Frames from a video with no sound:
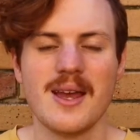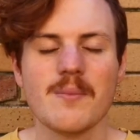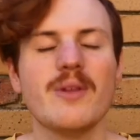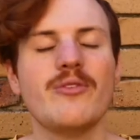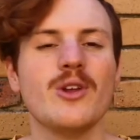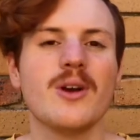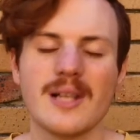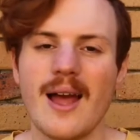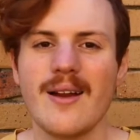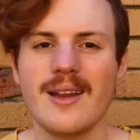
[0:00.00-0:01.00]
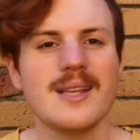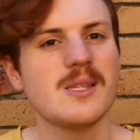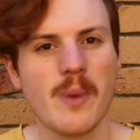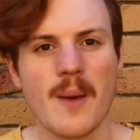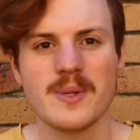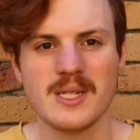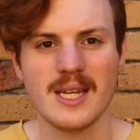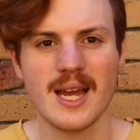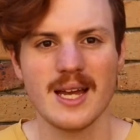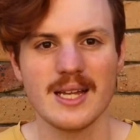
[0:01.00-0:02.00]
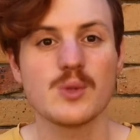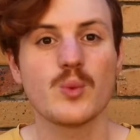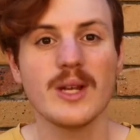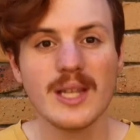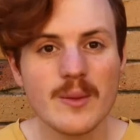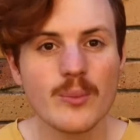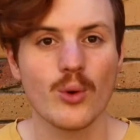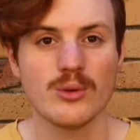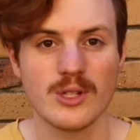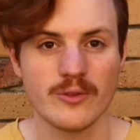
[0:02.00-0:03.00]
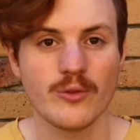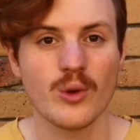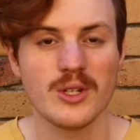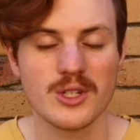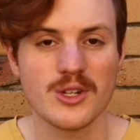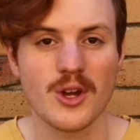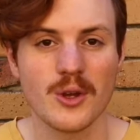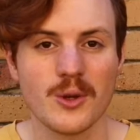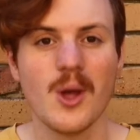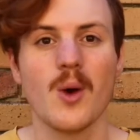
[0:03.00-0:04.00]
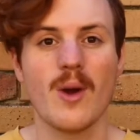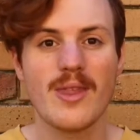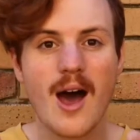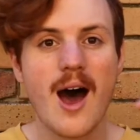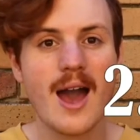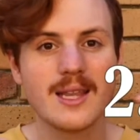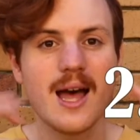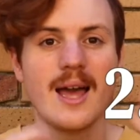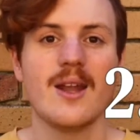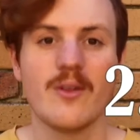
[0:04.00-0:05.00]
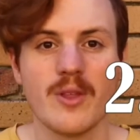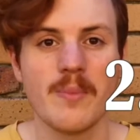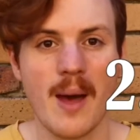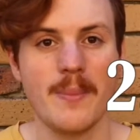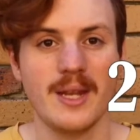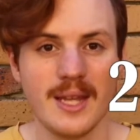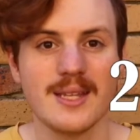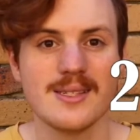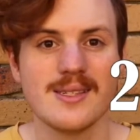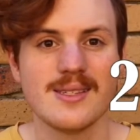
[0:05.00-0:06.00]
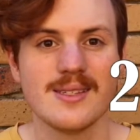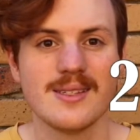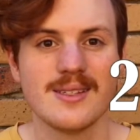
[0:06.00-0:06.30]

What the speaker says: But for your clarity as a puppeteer, it's really important for you to know where the eye line of the puppet is.